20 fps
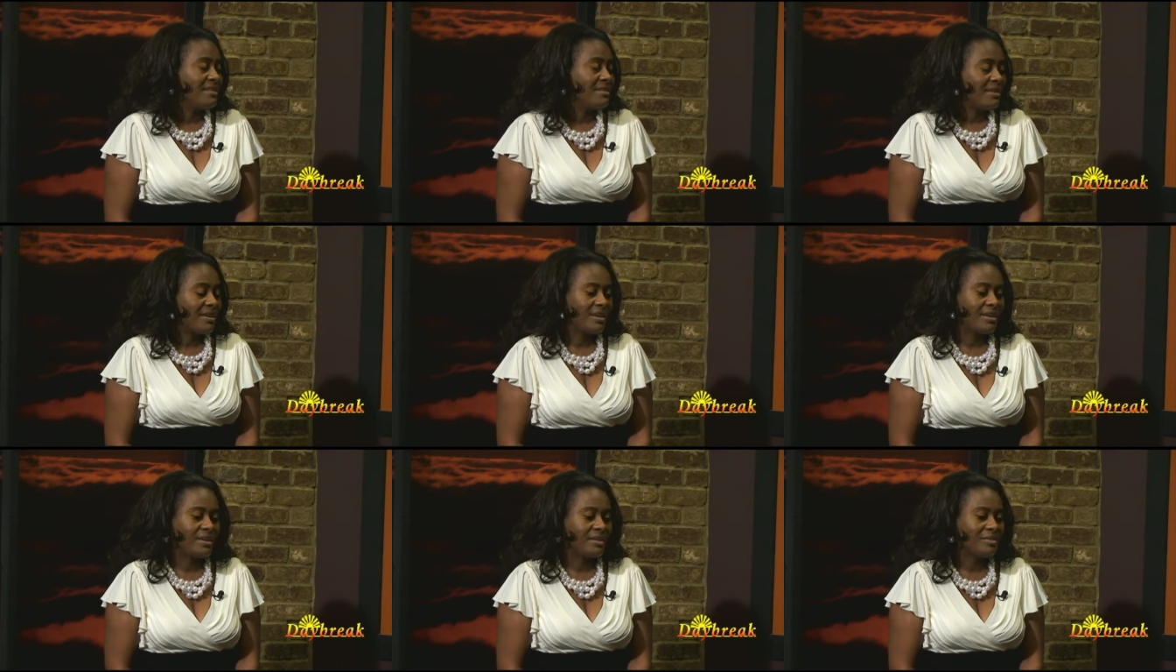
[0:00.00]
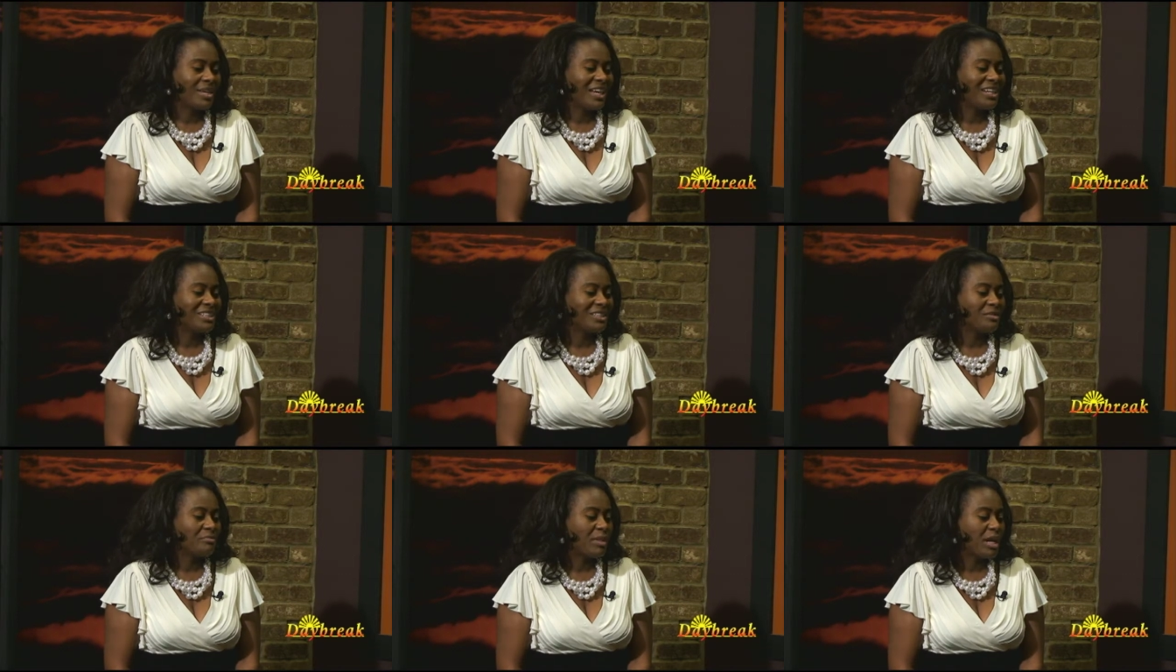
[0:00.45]
And
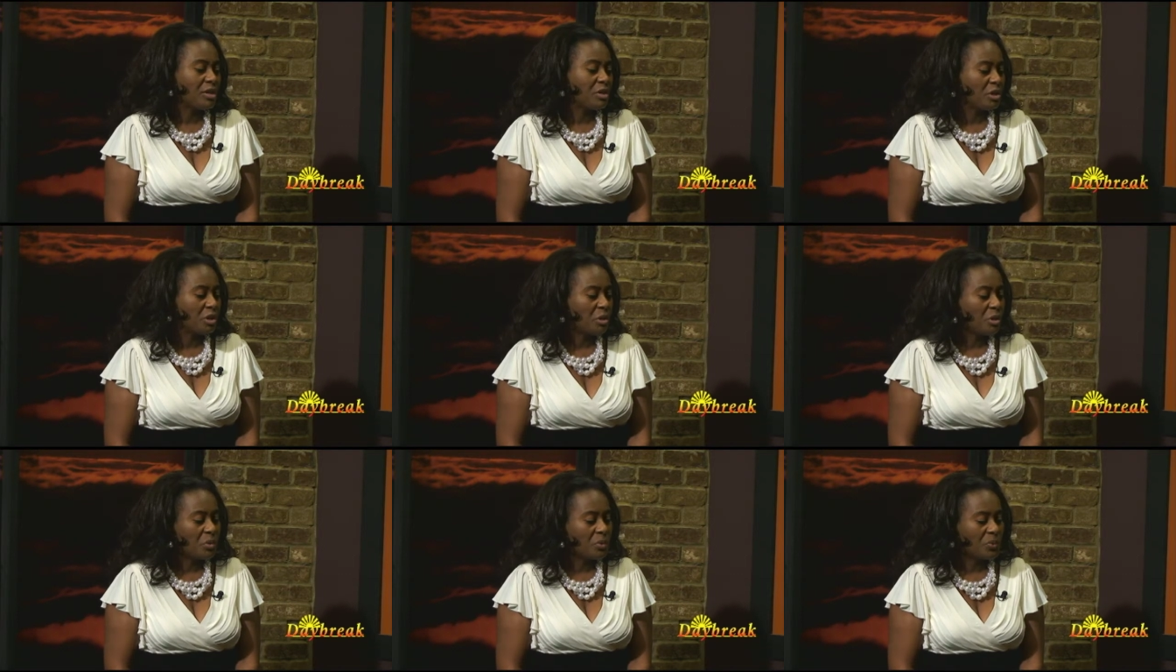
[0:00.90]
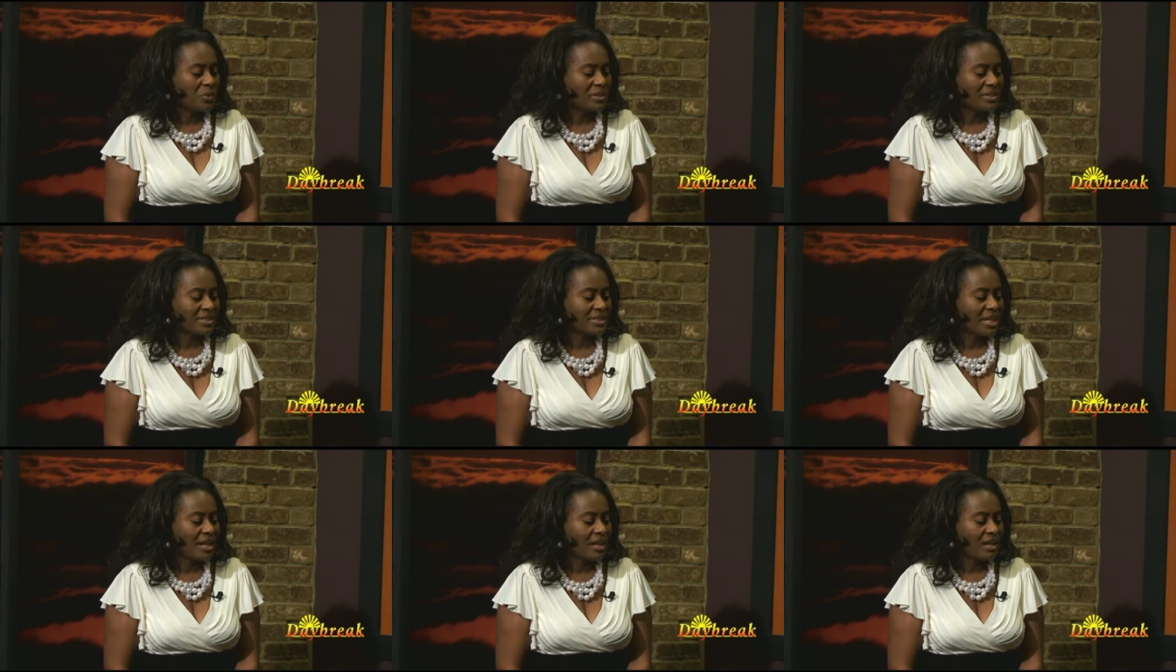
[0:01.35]
actually, my goal
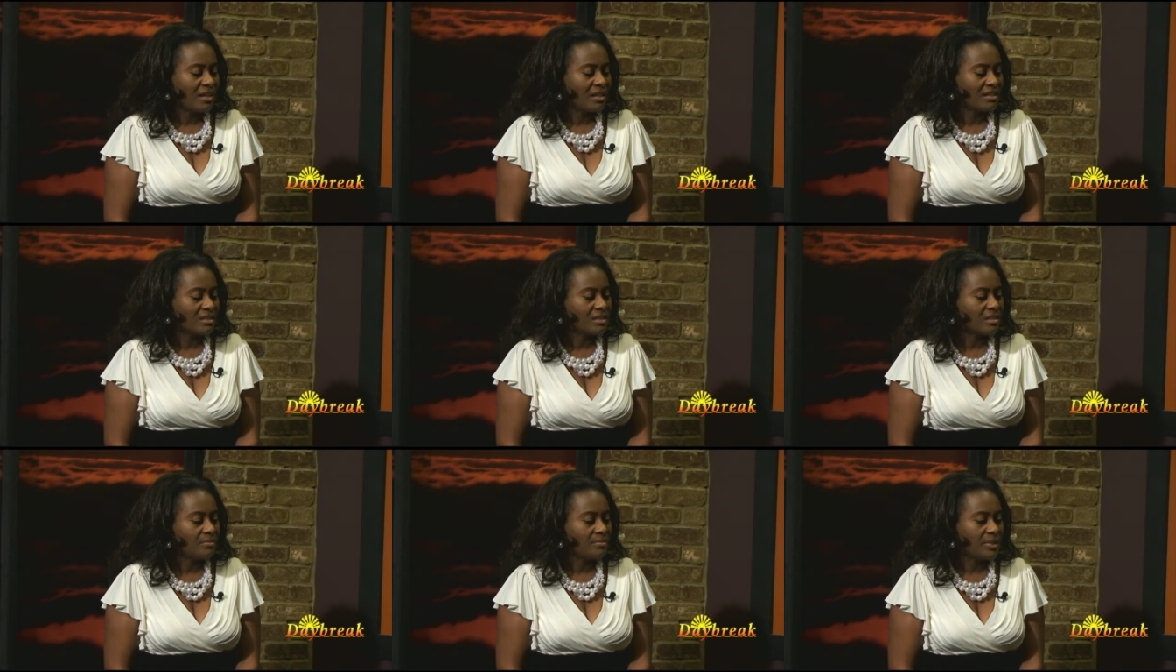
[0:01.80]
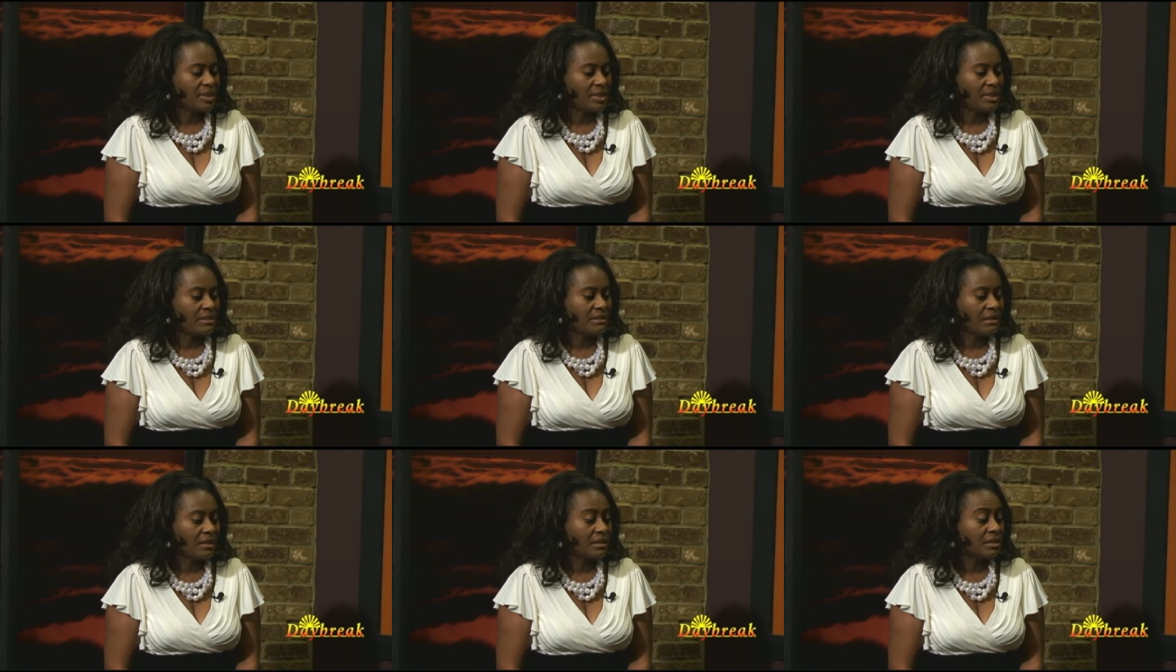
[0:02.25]
was uh, to
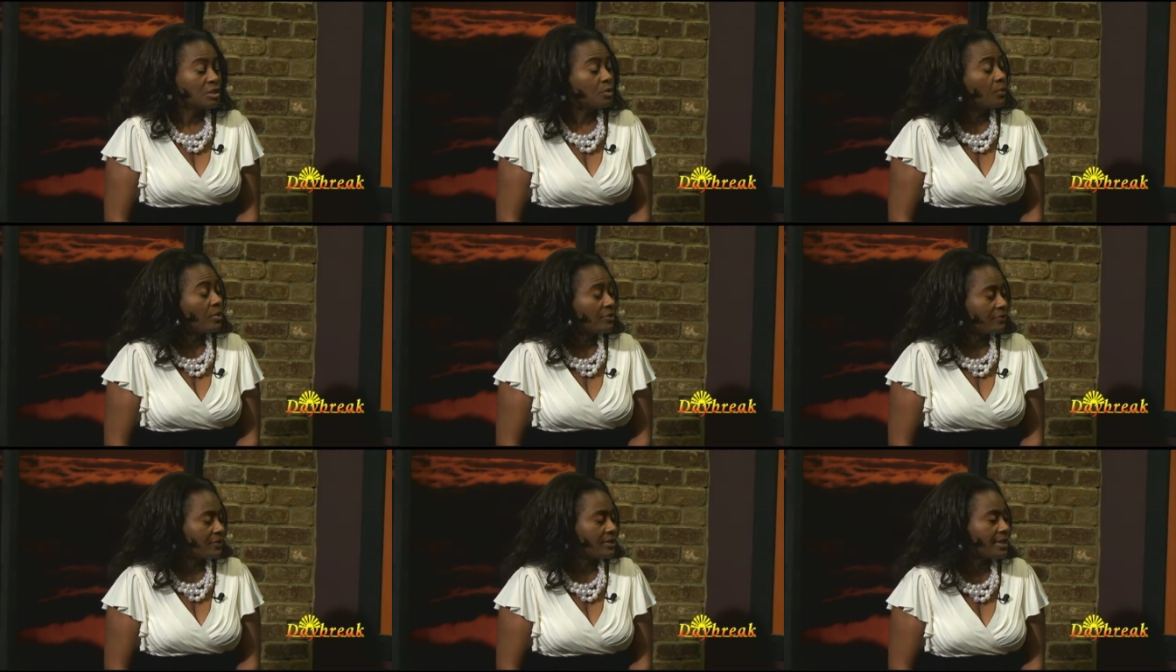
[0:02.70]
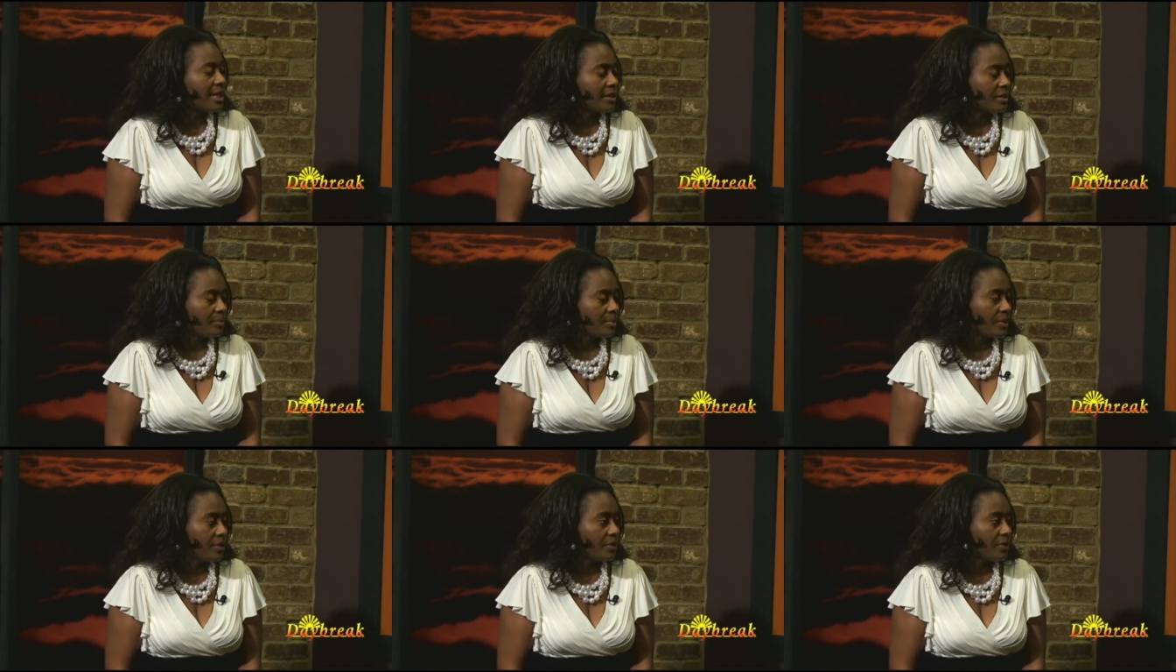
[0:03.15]
be uh, to work for
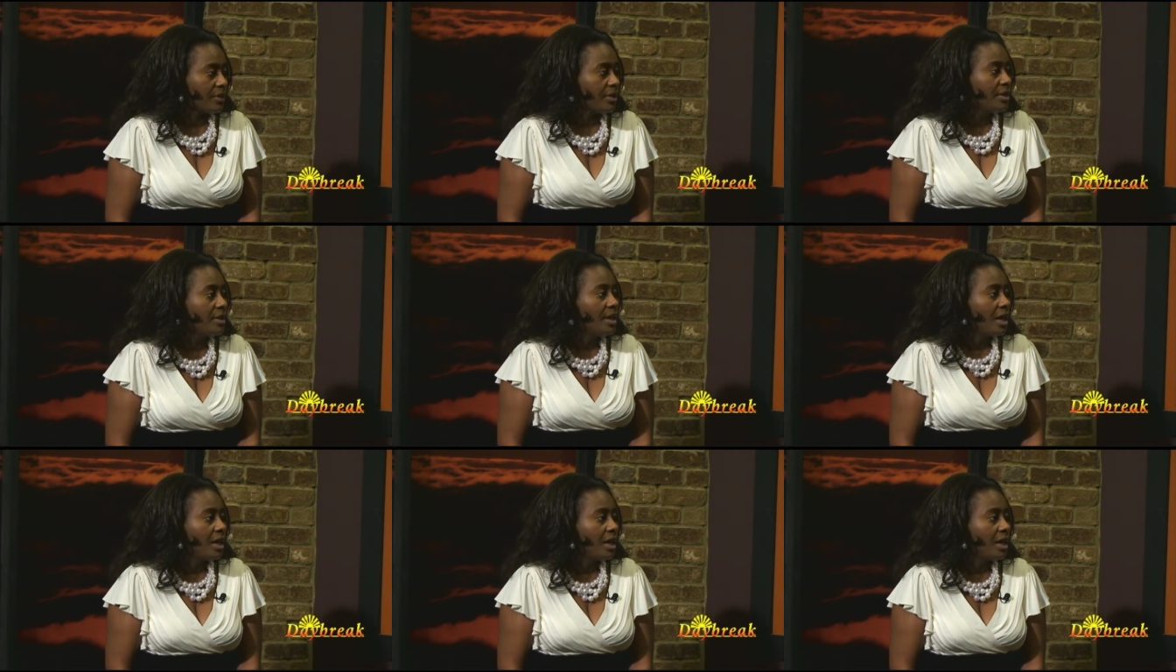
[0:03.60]
Tyler Perry.